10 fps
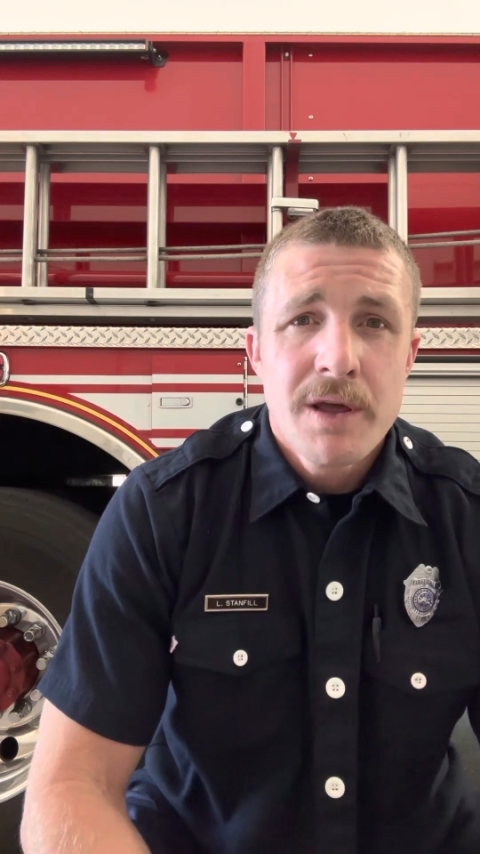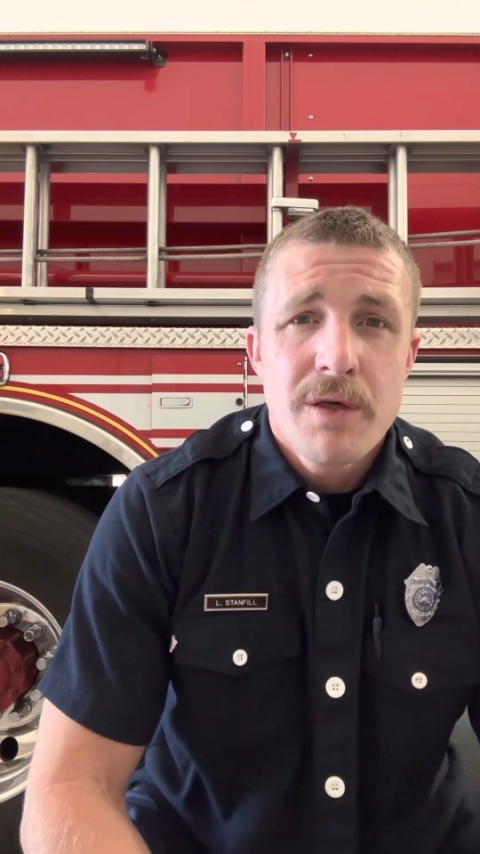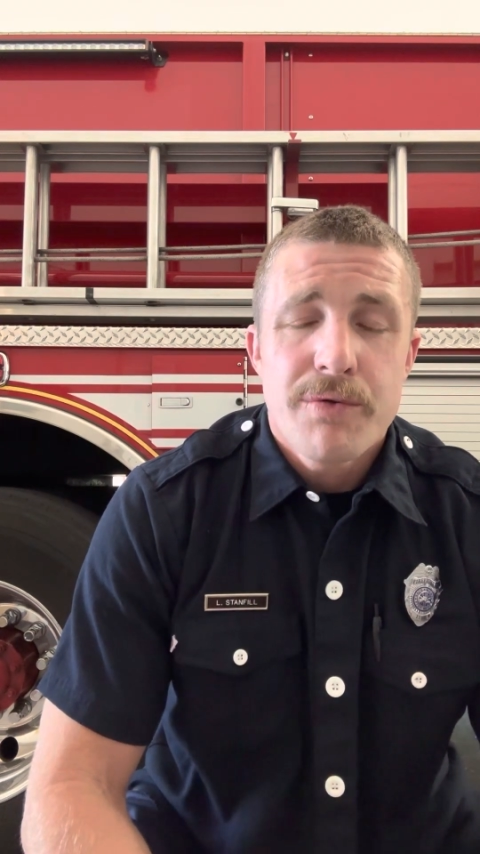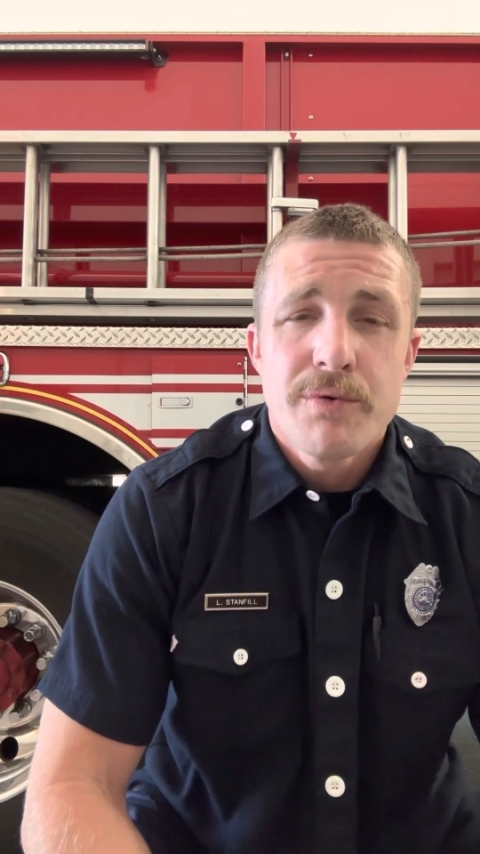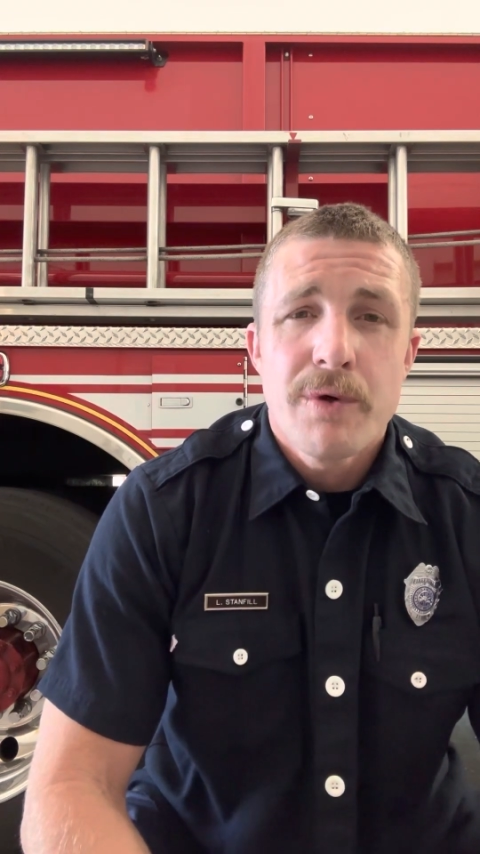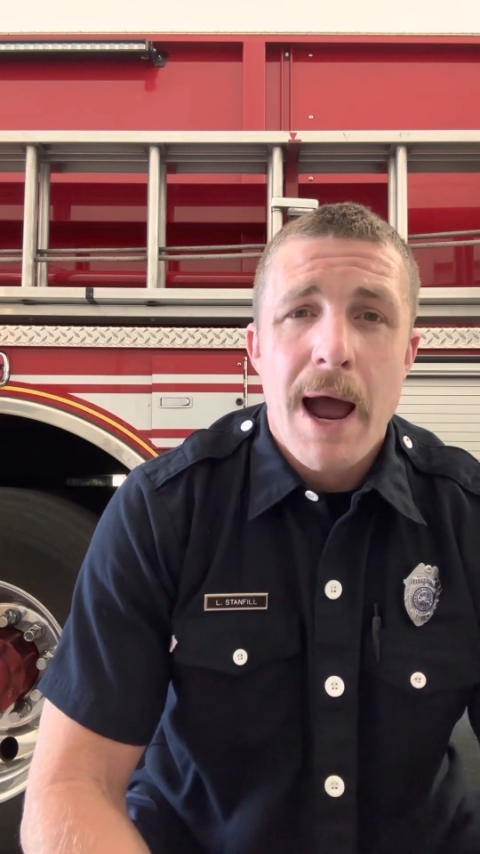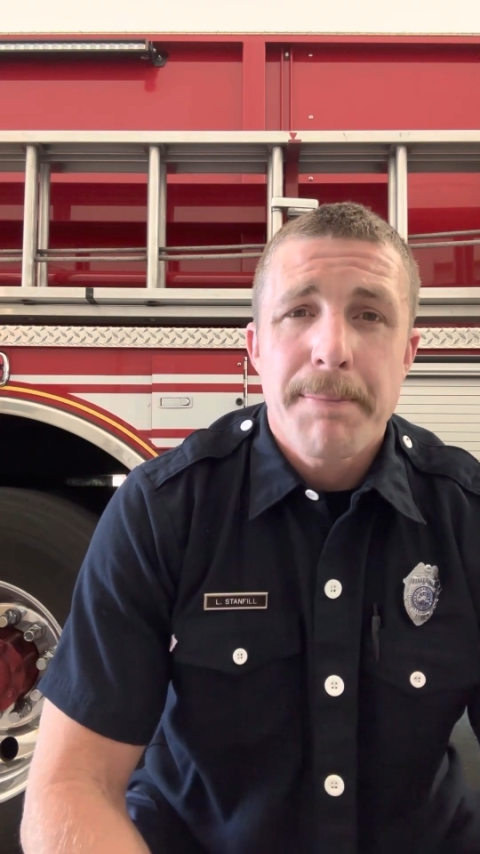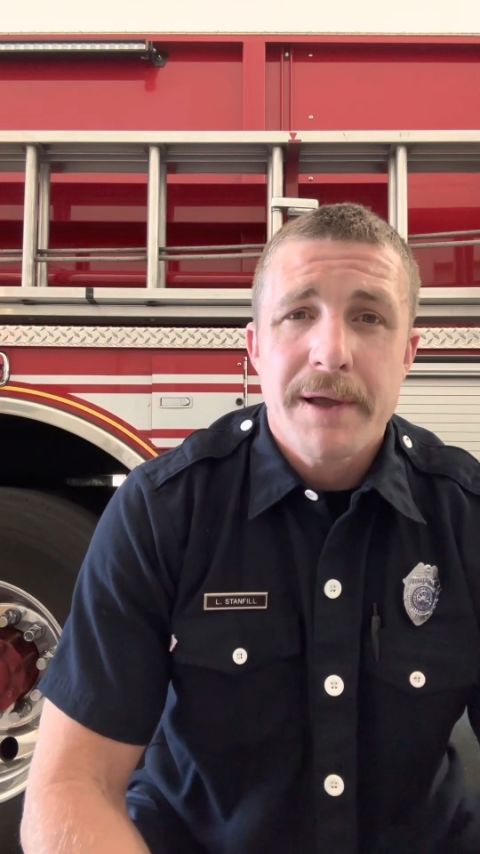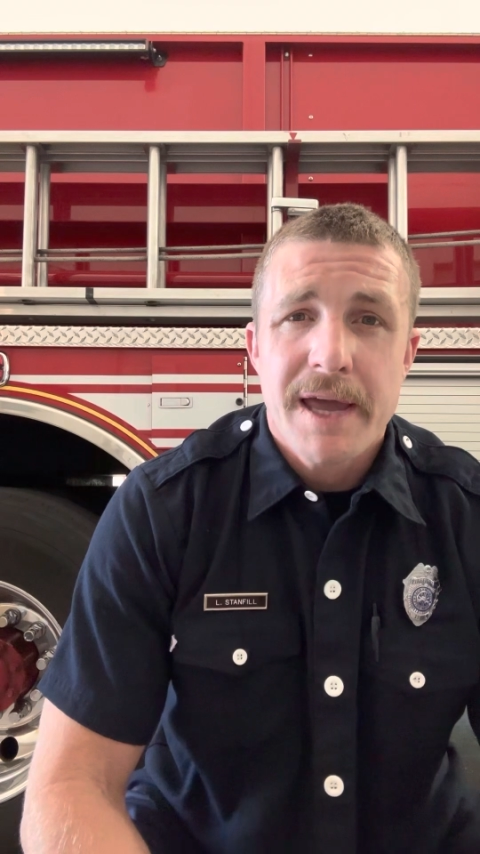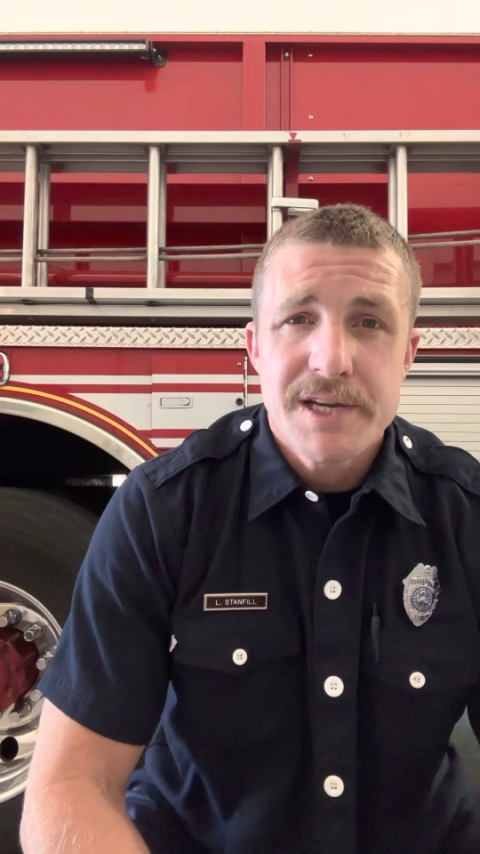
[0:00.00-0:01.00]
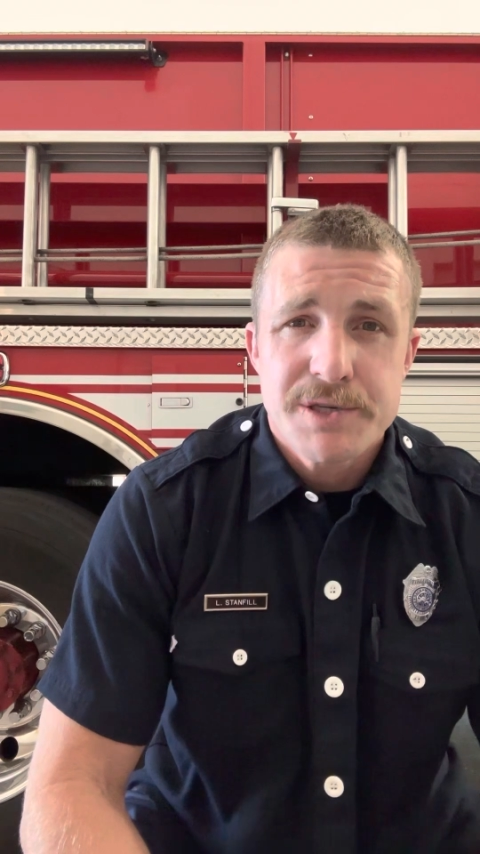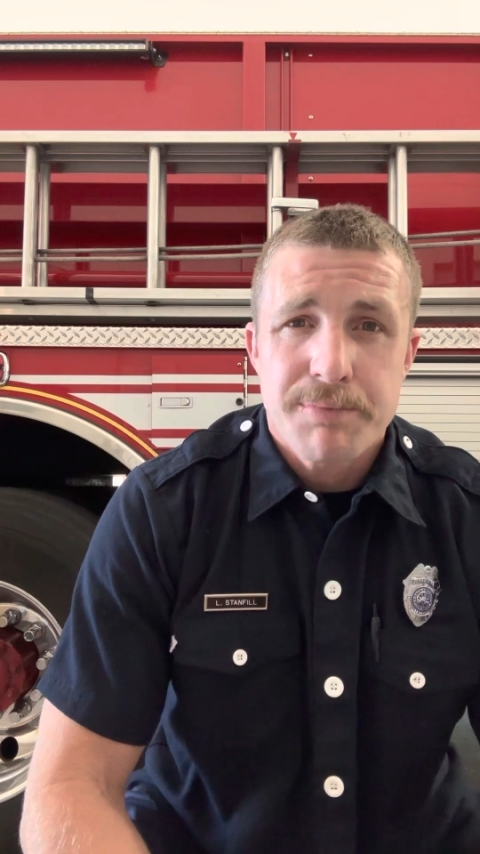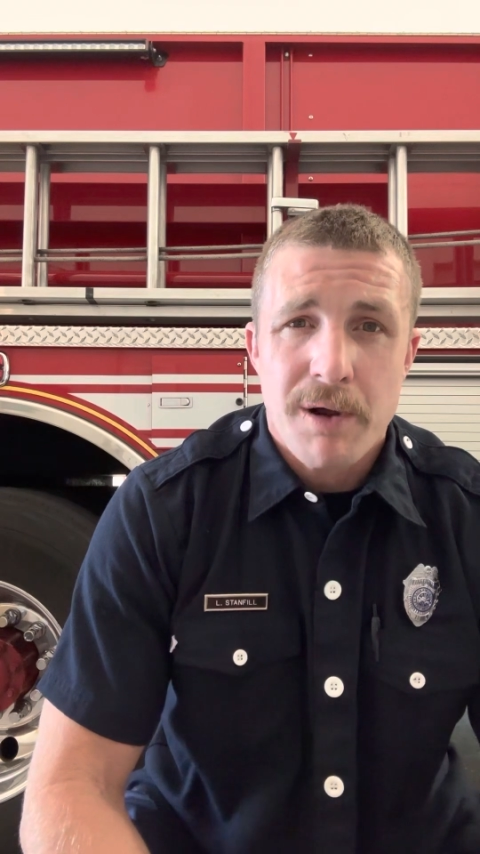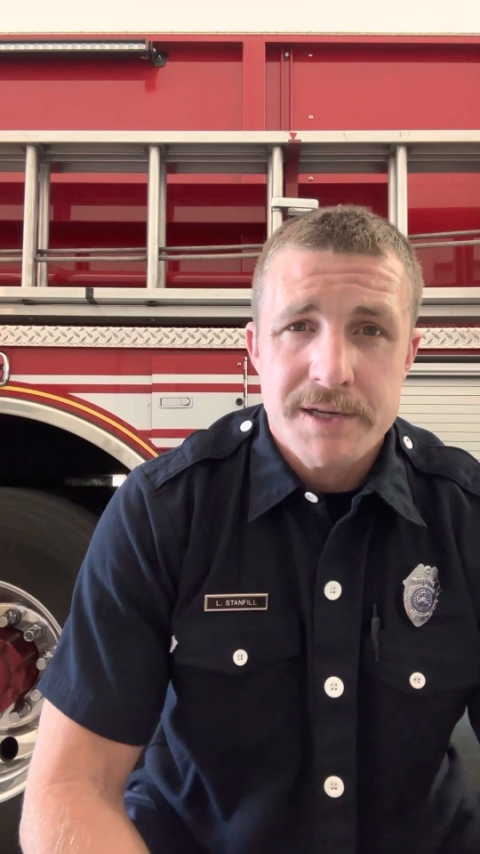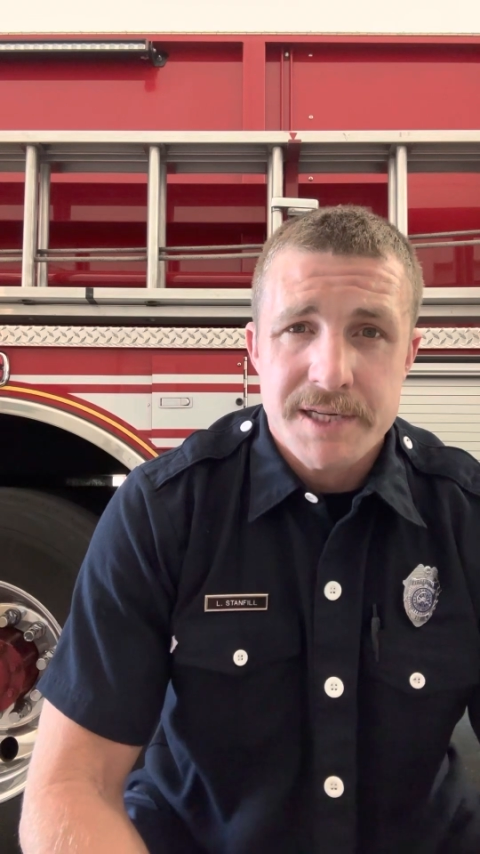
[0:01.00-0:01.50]
through application
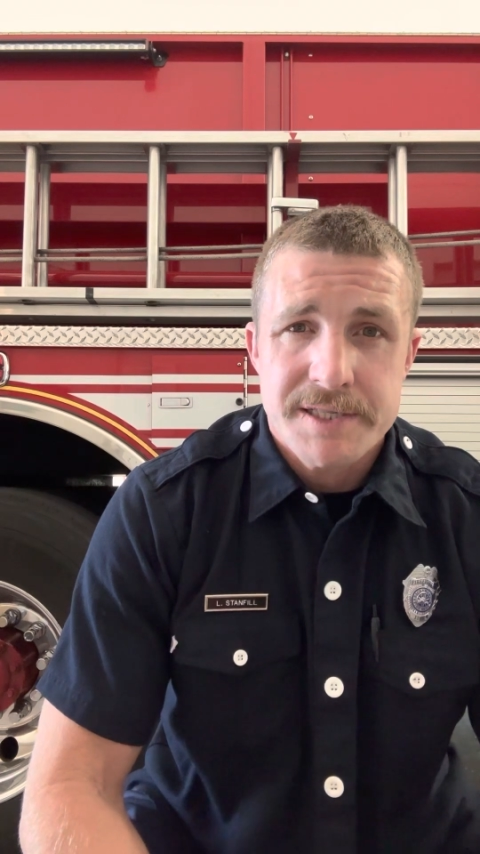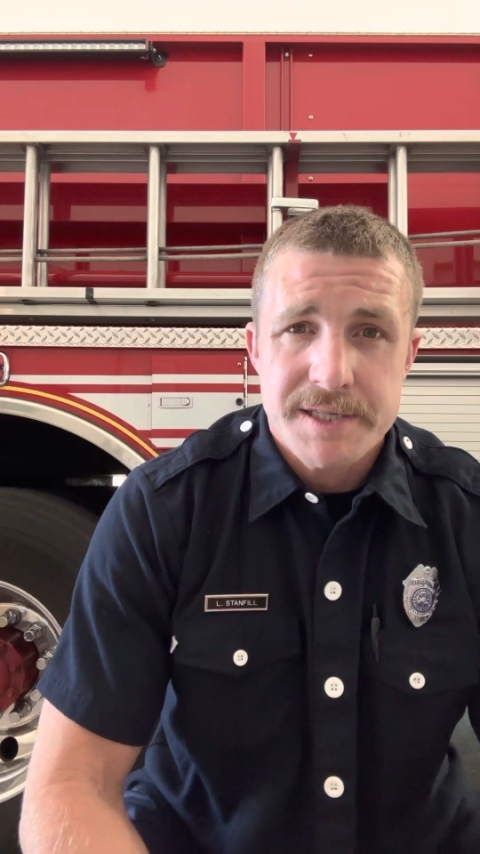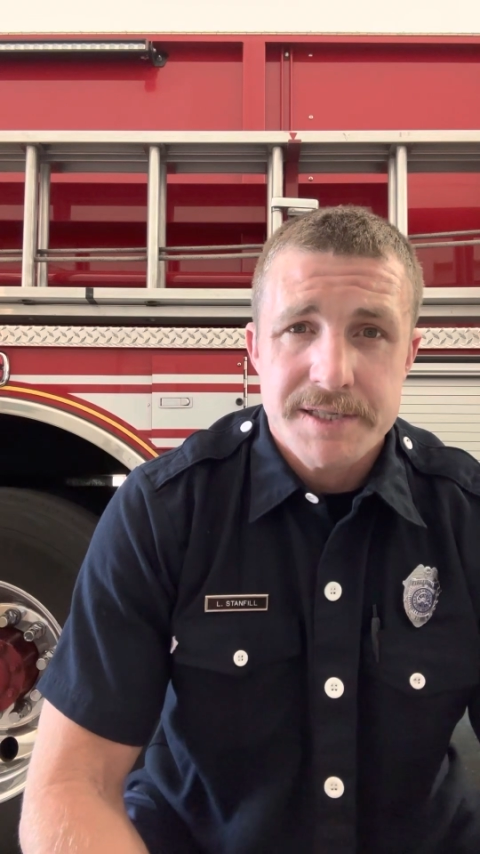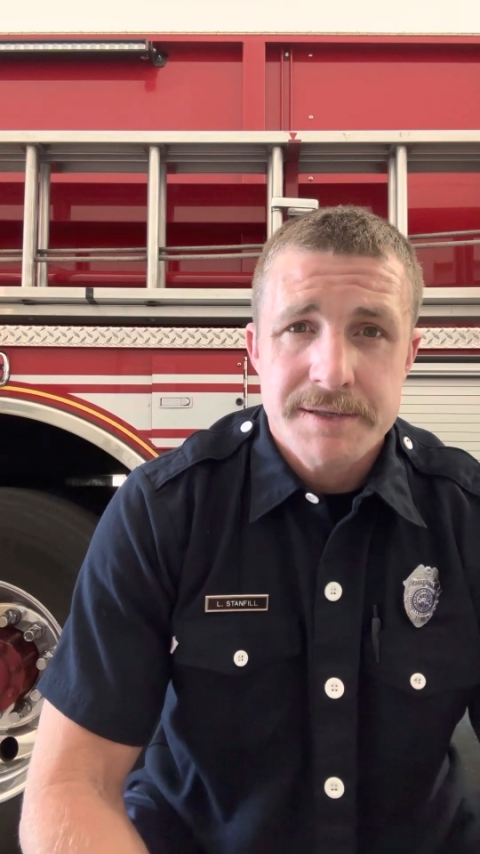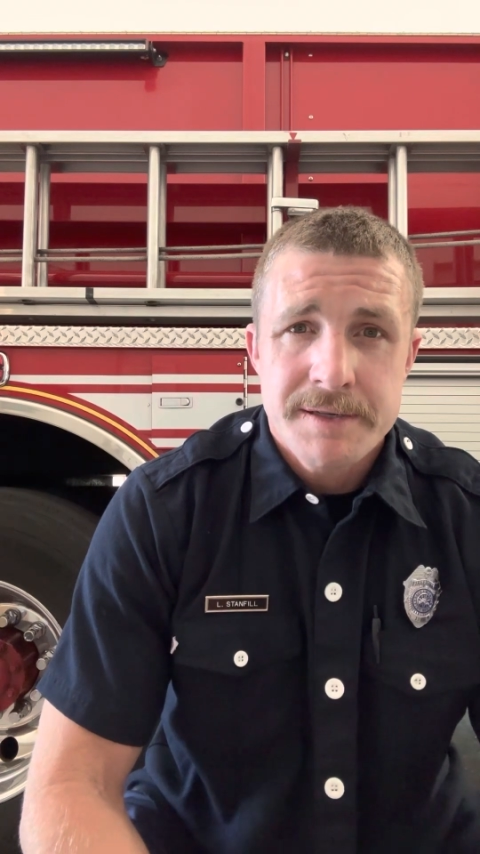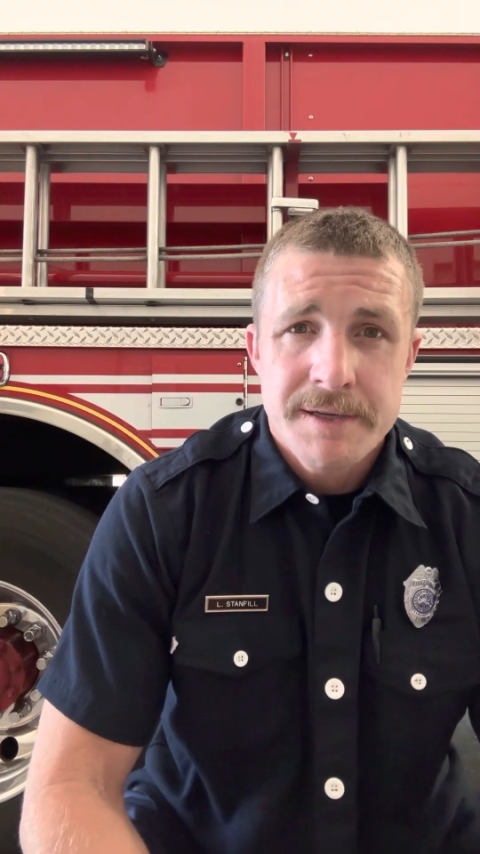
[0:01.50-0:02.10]
processes.